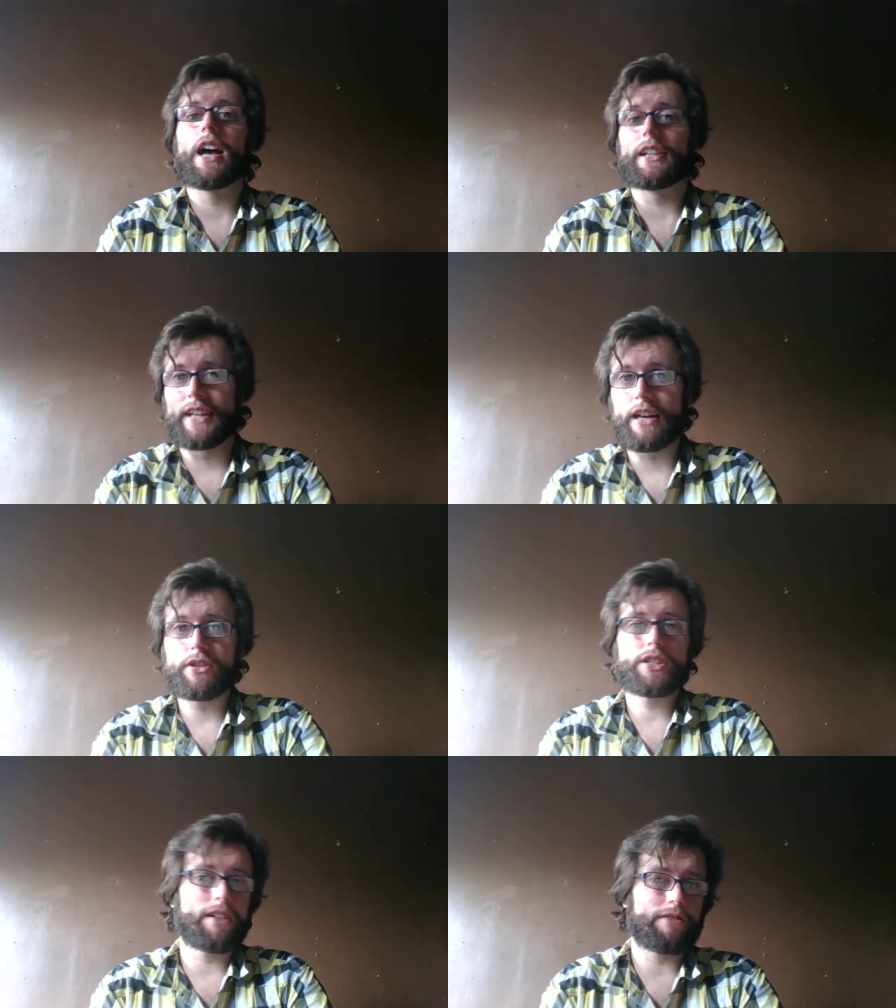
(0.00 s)
And now
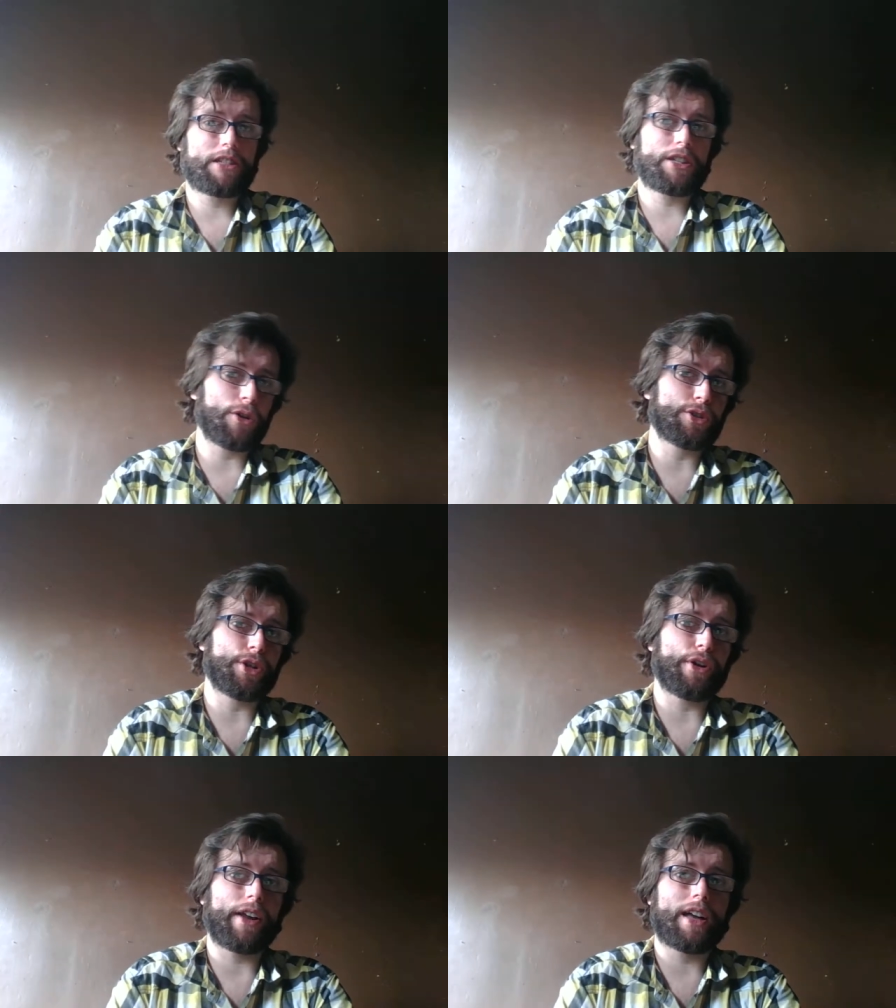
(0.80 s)
the series
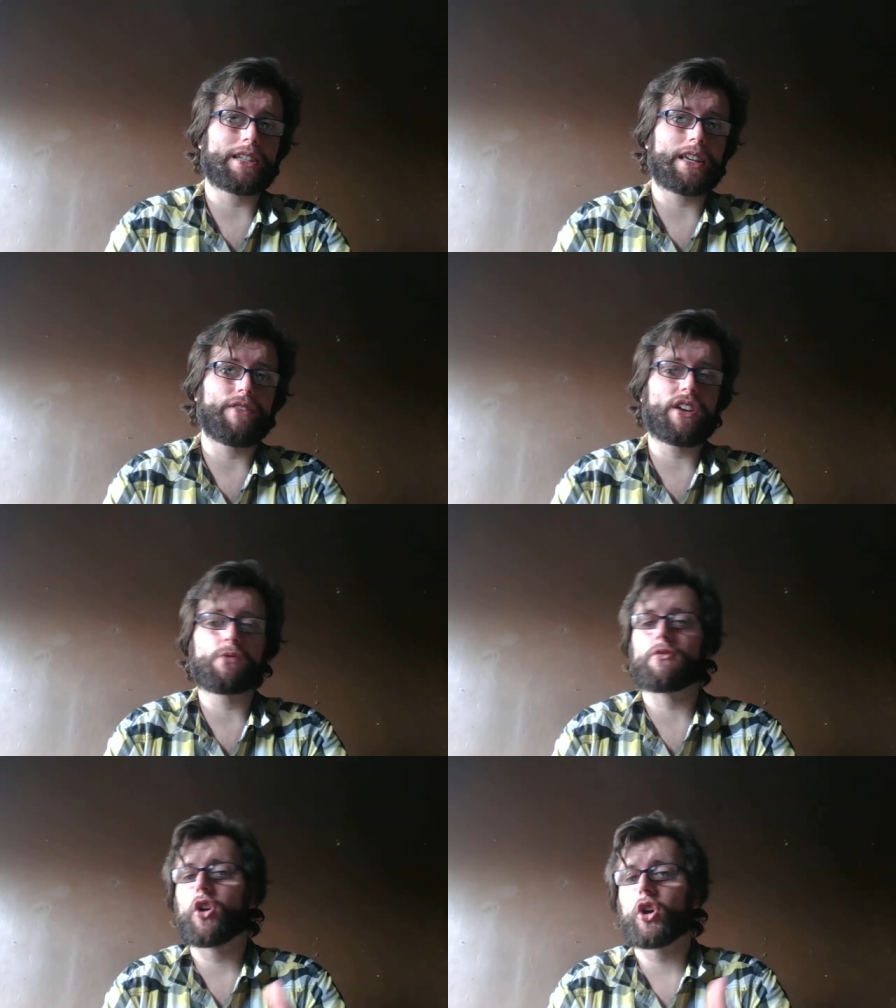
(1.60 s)
started on ITV,
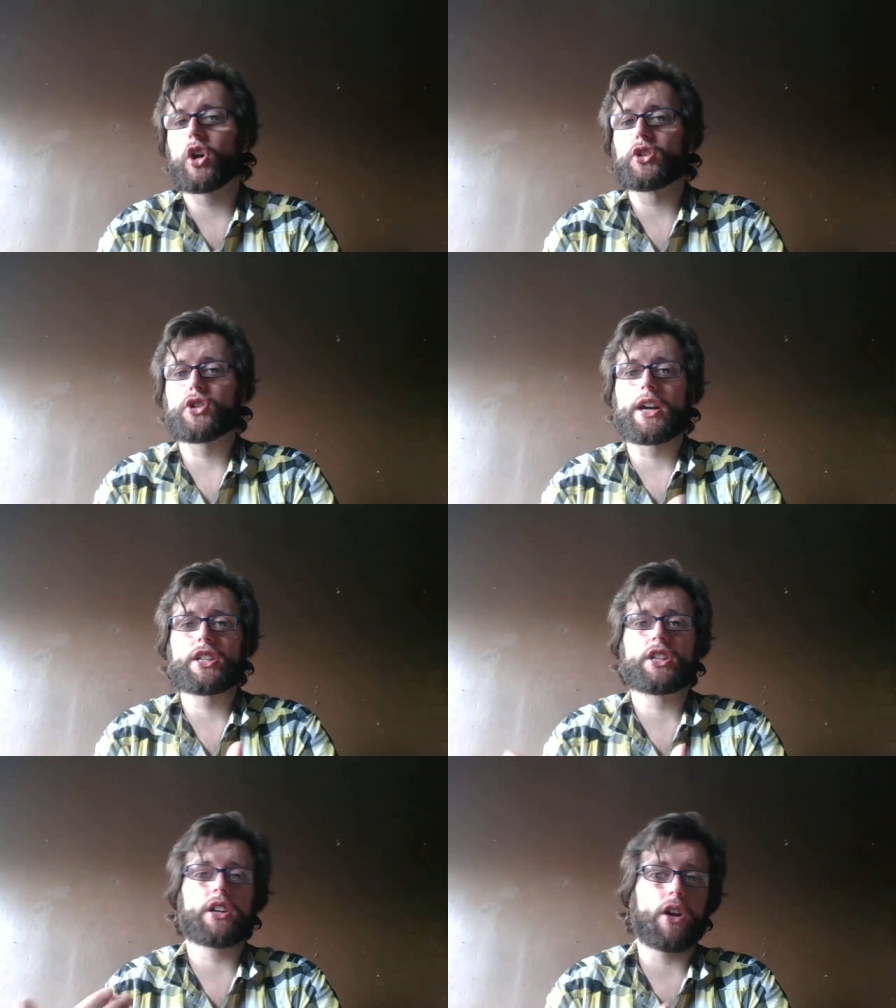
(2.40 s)
we've got a lot of
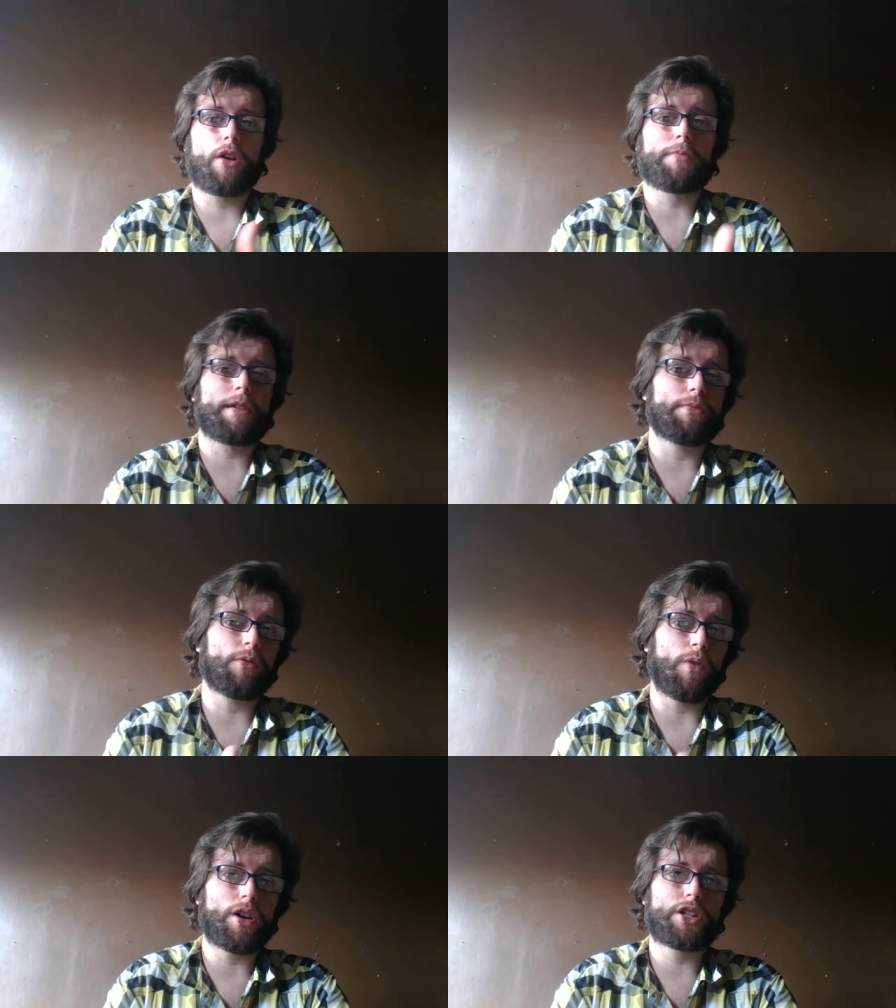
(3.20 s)
traction and a lot of
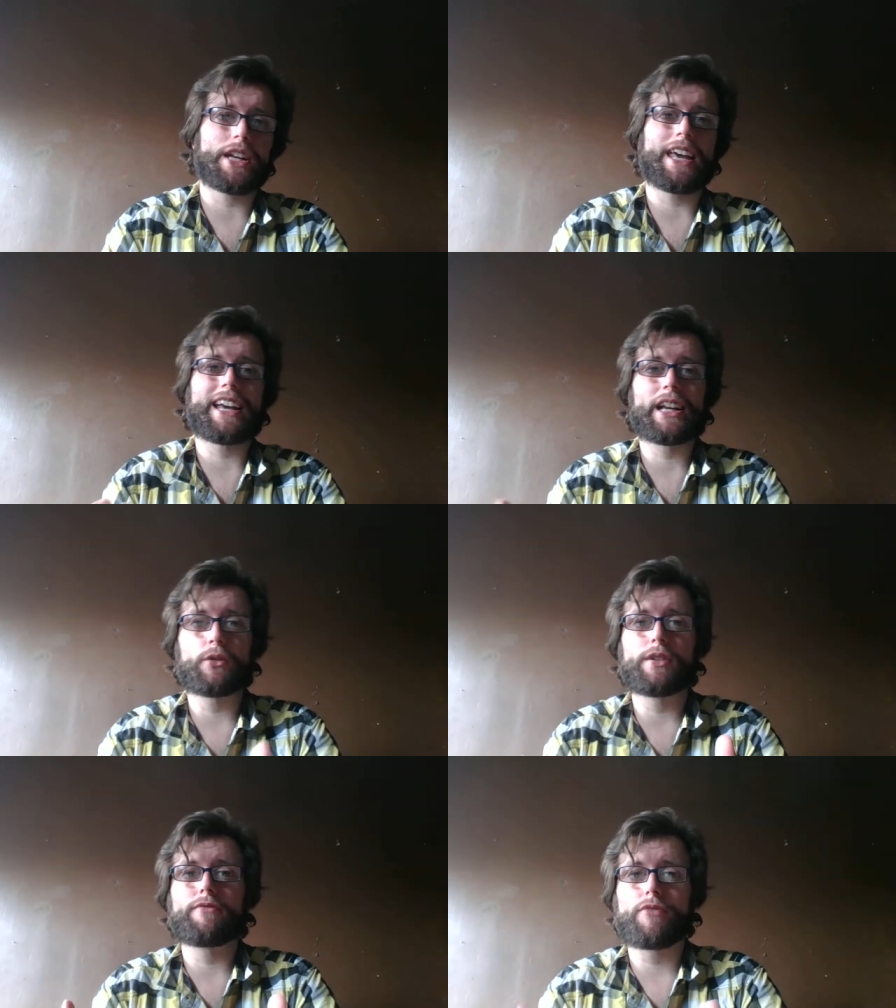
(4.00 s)
people watching it,
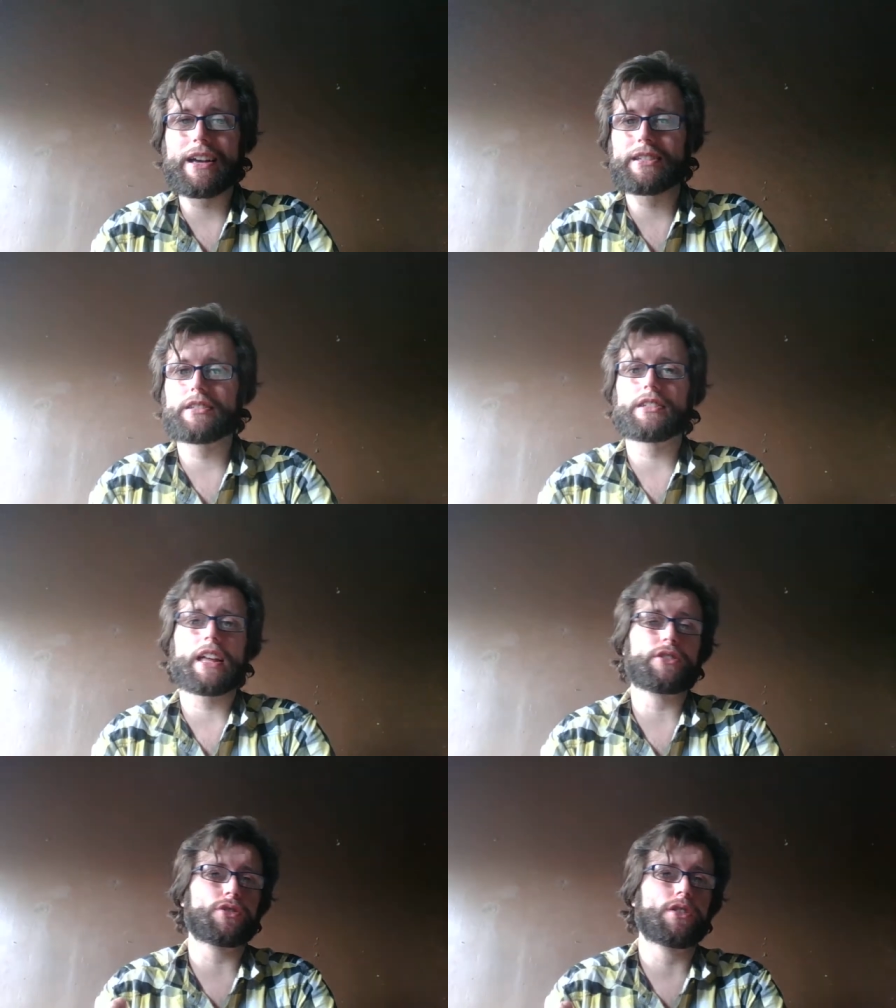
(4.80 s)
including wrestlers
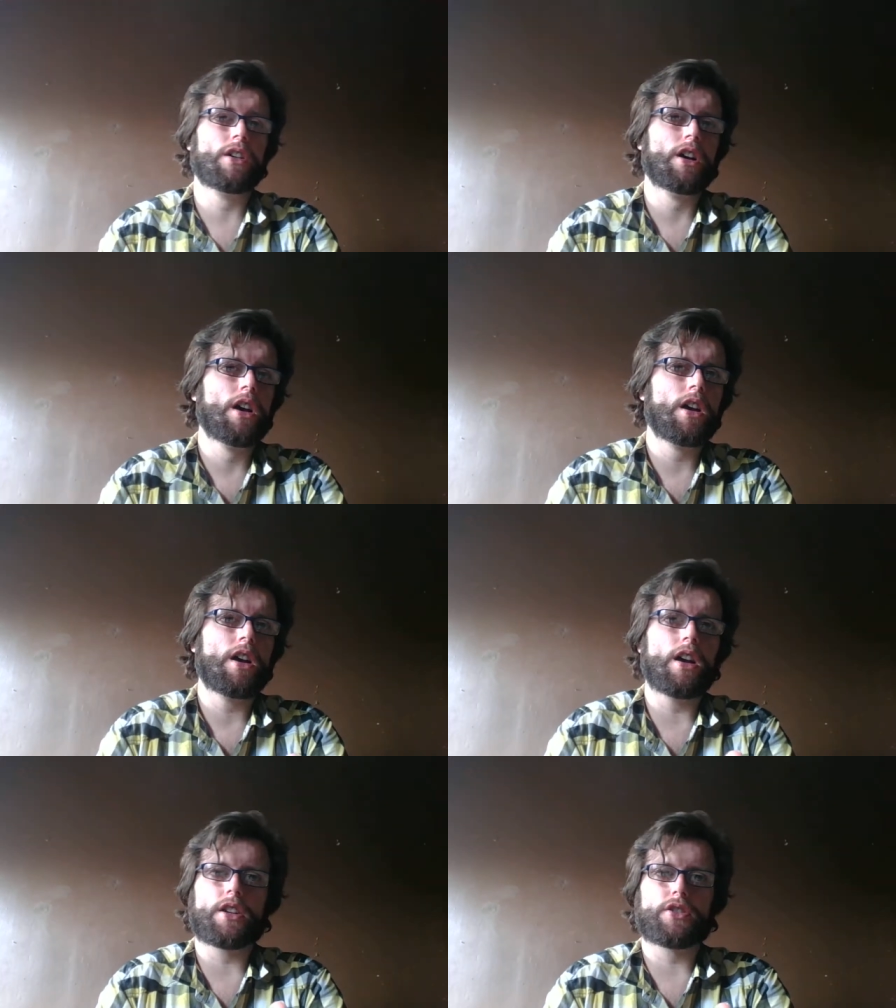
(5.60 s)
like
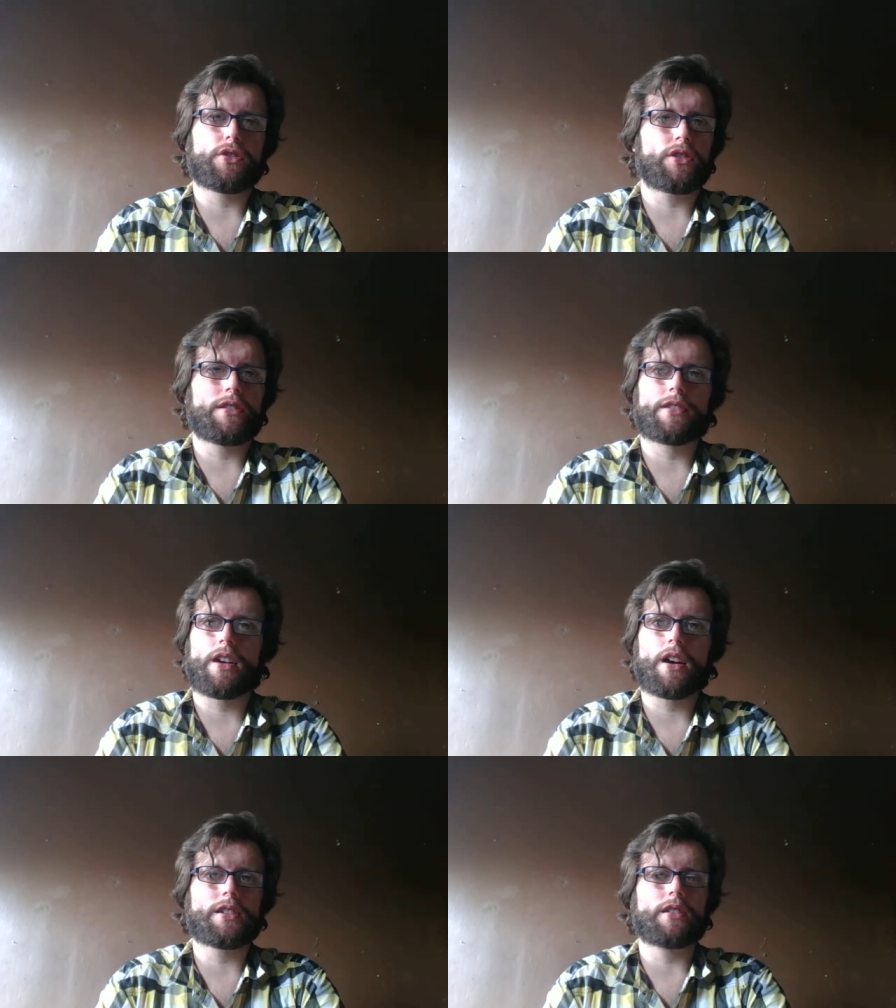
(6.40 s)
Justin
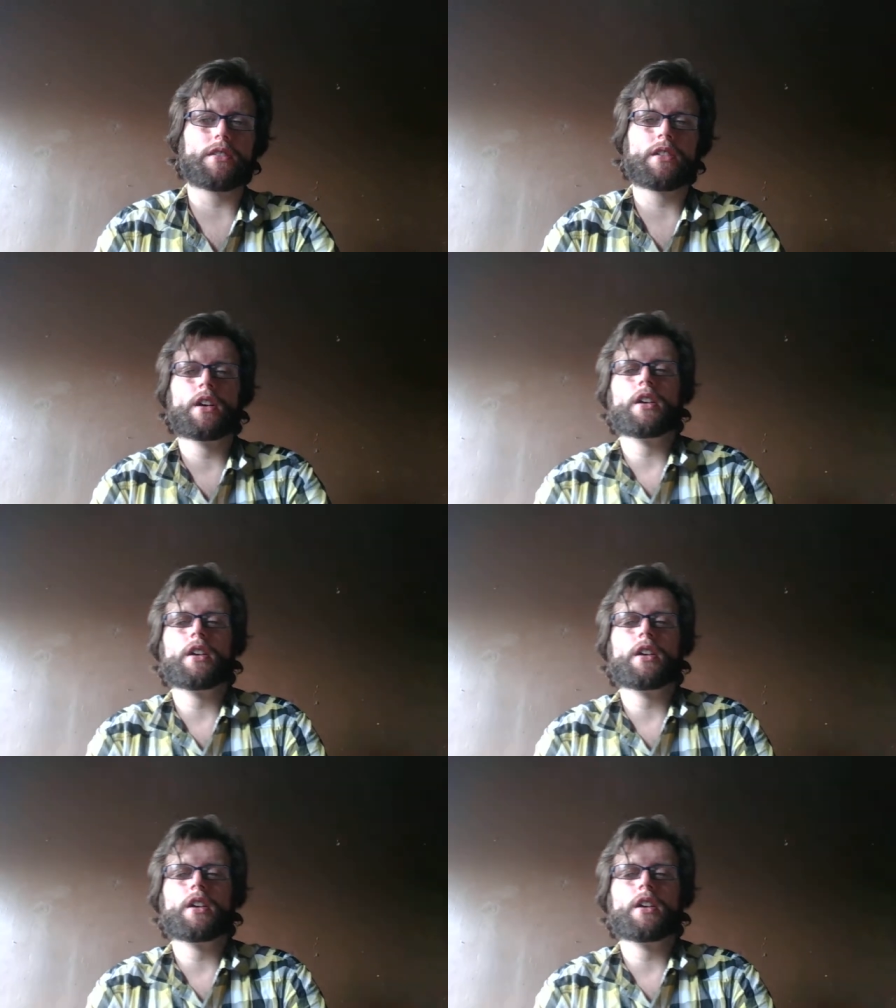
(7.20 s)
Syston.